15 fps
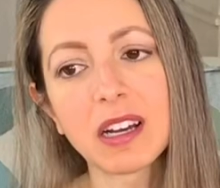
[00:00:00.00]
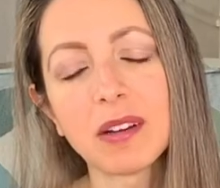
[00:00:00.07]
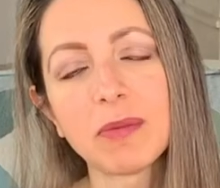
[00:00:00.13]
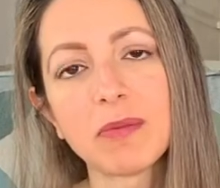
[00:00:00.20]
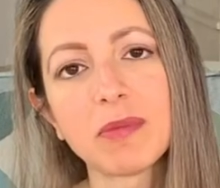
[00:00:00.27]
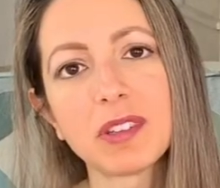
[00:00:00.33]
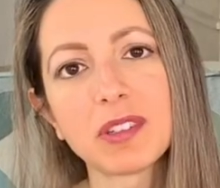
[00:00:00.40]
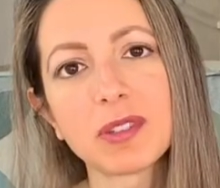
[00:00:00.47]

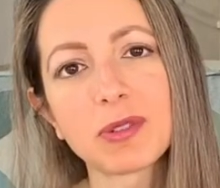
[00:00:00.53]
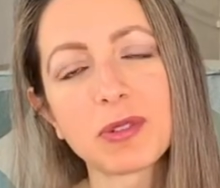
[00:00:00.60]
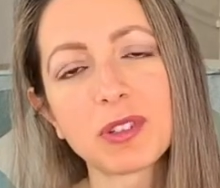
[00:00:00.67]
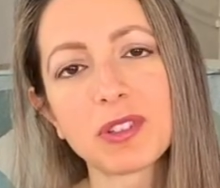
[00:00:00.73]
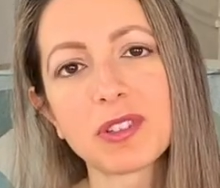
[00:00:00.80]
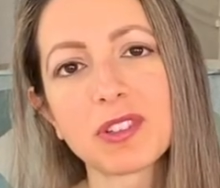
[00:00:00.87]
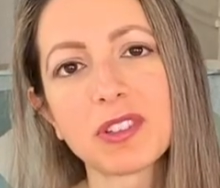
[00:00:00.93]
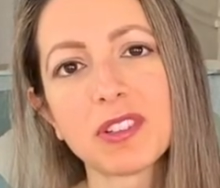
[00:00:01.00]
This
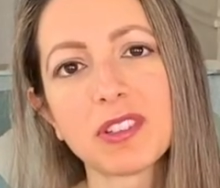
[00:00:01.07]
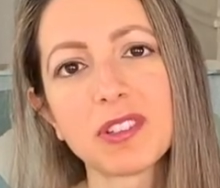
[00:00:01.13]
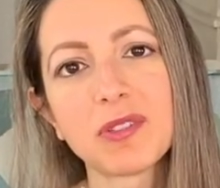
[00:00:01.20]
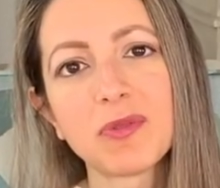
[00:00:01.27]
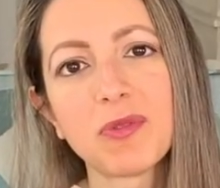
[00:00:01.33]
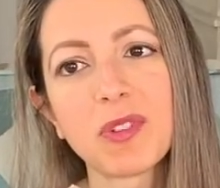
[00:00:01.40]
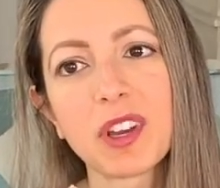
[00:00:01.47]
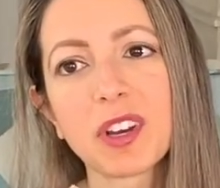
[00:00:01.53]
crystal is
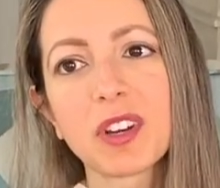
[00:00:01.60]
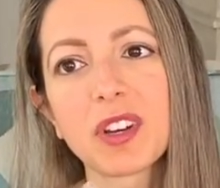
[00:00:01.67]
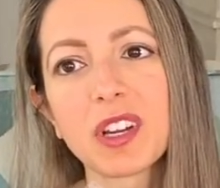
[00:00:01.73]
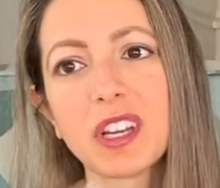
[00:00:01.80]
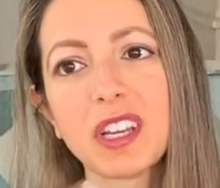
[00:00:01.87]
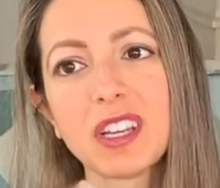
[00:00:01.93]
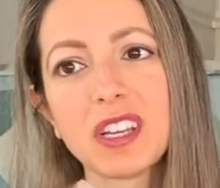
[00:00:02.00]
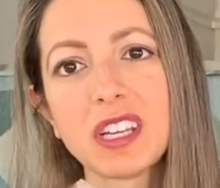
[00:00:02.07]

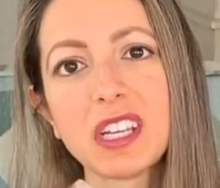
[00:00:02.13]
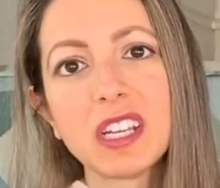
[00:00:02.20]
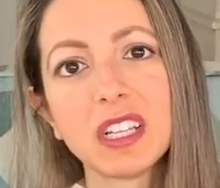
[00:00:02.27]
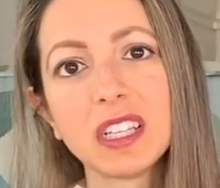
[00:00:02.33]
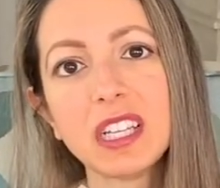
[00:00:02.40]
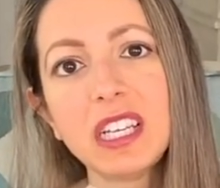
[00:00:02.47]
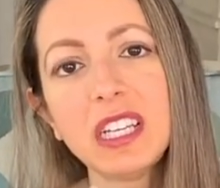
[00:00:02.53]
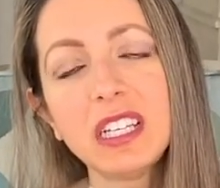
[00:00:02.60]
very
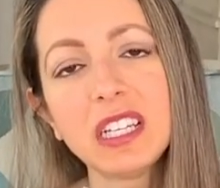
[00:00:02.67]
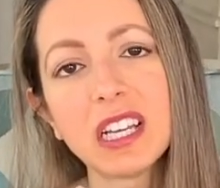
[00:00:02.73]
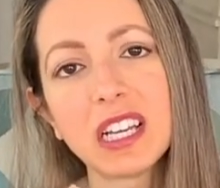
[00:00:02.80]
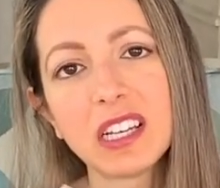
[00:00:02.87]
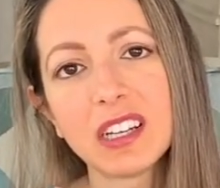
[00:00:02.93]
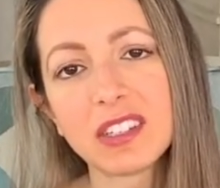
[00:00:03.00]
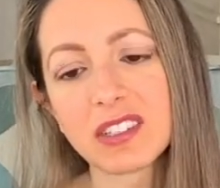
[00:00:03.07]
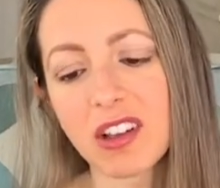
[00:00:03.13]
healing, and
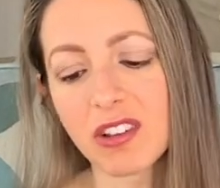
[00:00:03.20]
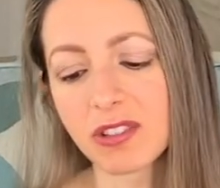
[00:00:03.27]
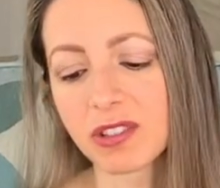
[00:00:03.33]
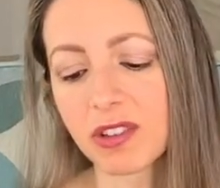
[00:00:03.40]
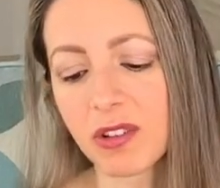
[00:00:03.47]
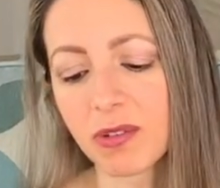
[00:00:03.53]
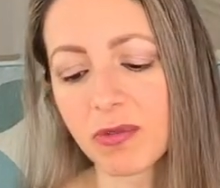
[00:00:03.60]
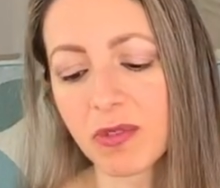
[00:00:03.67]
it's
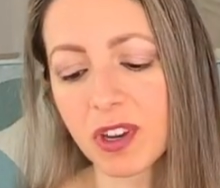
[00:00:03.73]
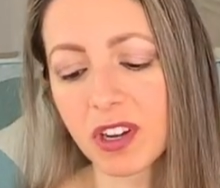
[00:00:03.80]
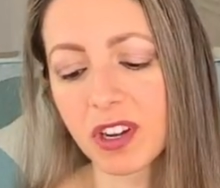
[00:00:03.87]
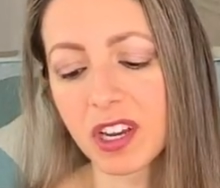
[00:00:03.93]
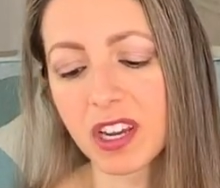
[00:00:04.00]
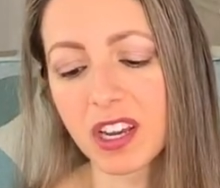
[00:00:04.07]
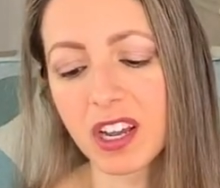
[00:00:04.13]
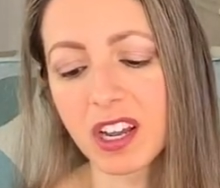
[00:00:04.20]
also
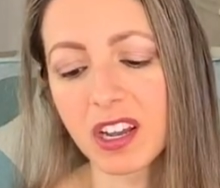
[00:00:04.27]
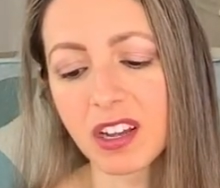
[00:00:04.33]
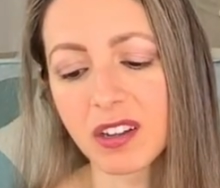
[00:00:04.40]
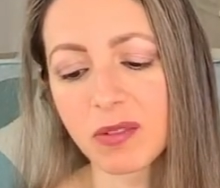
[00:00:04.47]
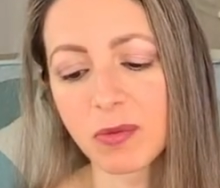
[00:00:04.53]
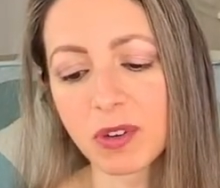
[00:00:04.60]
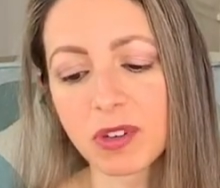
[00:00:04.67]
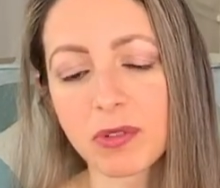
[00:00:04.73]
very
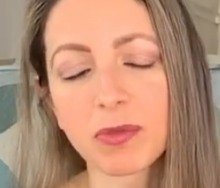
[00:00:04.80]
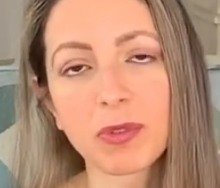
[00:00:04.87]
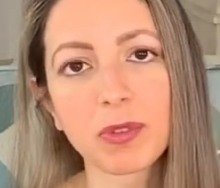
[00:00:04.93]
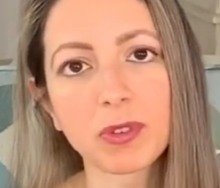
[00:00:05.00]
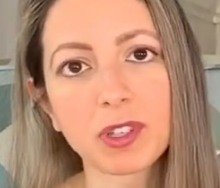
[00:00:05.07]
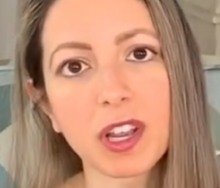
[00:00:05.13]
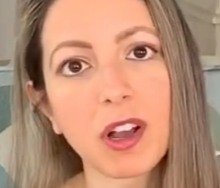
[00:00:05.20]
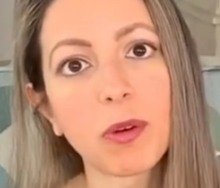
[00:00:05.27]
wonderful
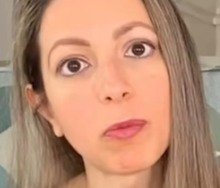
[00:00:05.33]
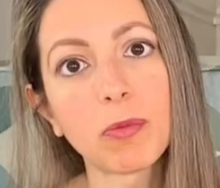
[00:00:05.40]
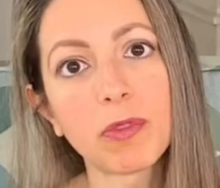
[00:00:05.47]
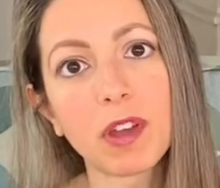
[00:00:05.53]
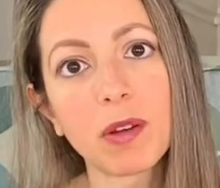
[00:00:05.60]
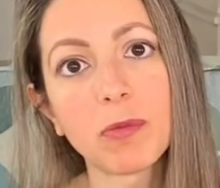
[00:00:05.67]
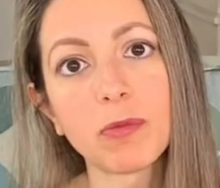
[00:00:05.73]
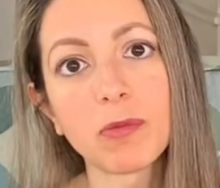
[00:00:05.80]
to help
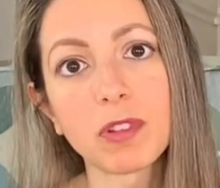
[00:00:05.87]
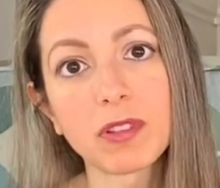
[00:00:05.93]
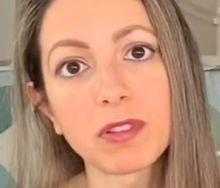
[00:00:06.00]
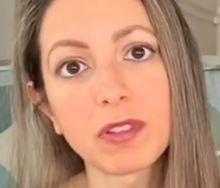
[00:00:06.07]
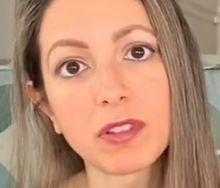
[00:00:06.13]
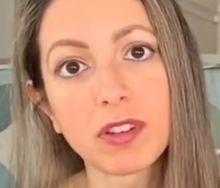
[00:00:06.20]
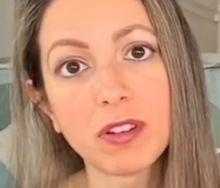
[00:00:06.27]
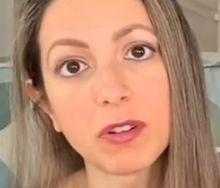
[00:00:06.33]
them with
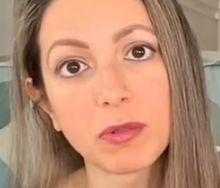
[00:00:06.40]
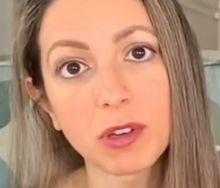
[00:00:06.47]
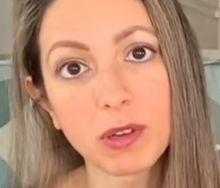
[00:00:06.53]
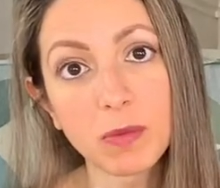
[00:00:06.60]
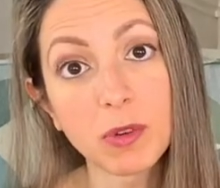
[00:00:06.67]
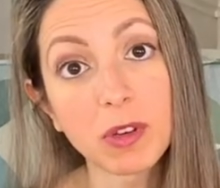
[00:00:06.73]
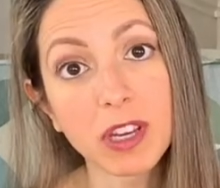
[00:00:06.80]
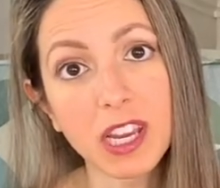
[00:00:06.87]

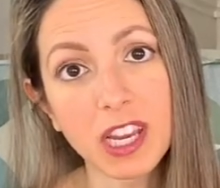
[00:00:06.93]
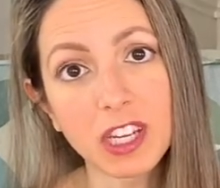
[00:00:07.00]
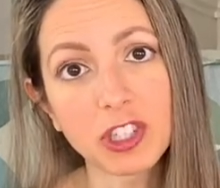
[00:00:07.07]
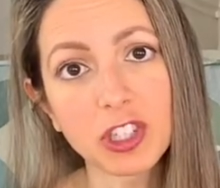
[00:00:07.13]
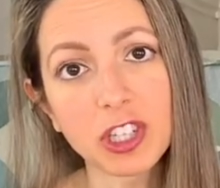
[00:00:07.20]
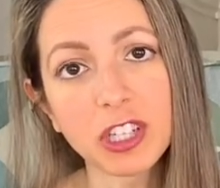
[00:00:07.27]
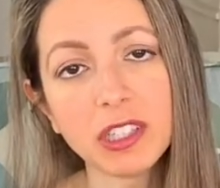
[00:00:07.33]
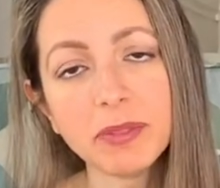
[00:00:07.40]

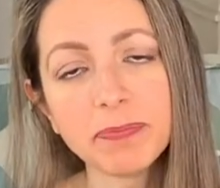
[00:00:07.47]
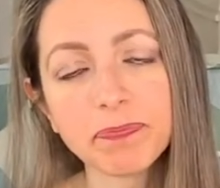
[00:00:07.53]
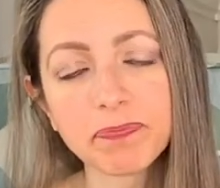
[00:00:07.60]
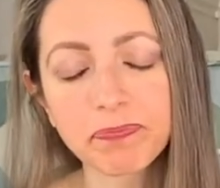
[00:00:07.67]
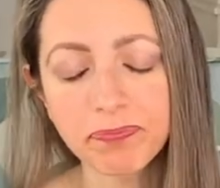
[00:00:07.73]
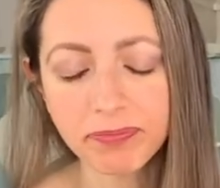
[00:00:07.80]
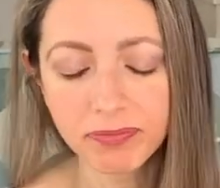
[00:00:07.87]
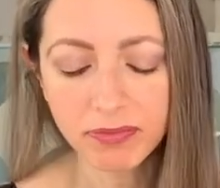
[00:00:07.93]
communication.
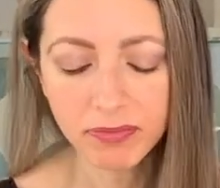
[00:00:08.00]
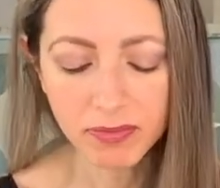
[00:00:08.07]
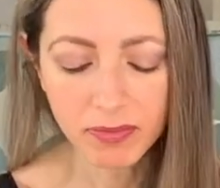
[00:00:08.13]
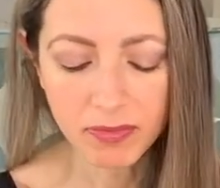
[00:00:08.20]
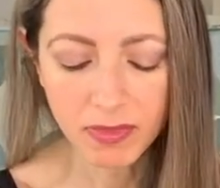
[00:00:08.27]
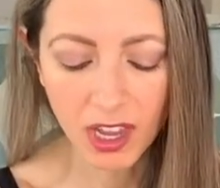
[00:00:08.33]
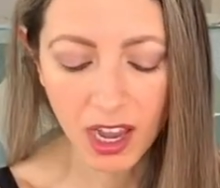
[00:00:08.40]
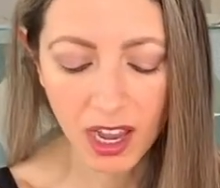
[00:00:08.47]

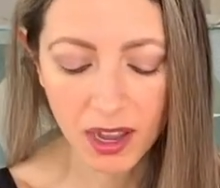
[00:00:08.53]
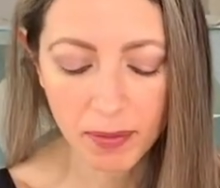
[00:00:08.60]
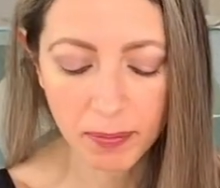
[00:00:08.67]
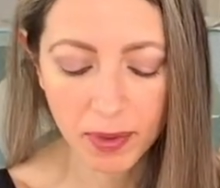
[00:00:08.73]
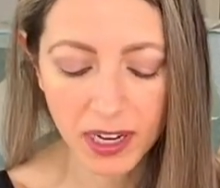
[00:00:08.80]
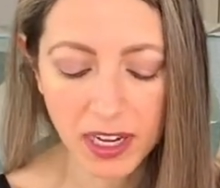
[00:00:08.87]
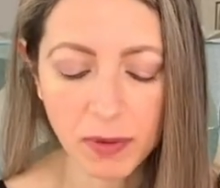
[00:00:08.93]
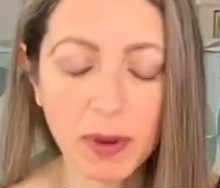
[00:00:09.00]

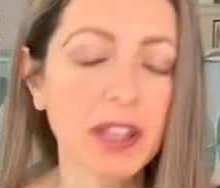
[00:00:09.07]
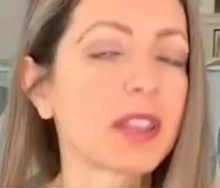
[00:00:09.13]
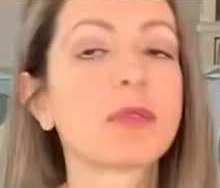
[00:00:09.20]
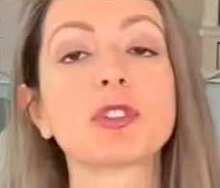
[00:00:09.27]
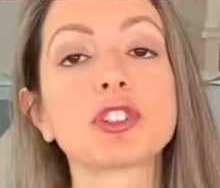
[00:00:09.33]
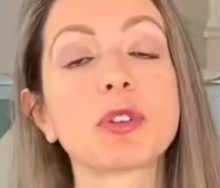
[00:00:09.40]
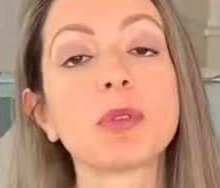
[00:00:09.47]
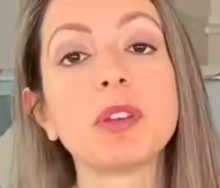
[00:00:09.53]
But anyway, they were
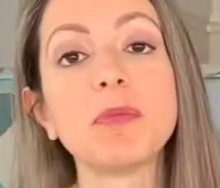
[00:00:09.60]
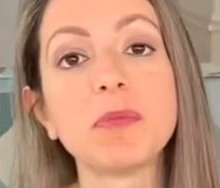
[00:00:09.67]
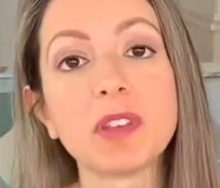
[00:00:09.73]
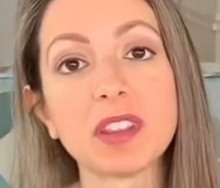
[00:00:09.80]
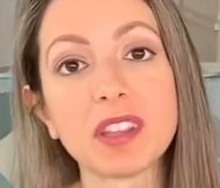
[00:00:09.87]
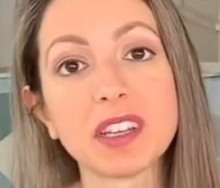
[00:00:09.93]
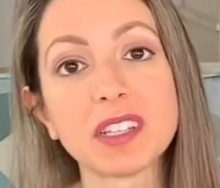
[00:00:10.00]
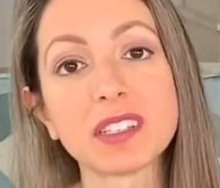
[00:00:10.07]
showing me
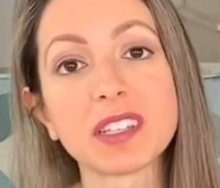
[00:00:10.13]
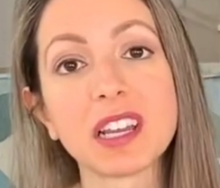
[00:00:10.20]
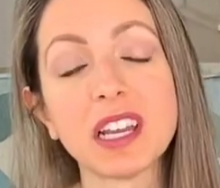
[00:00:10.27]
this,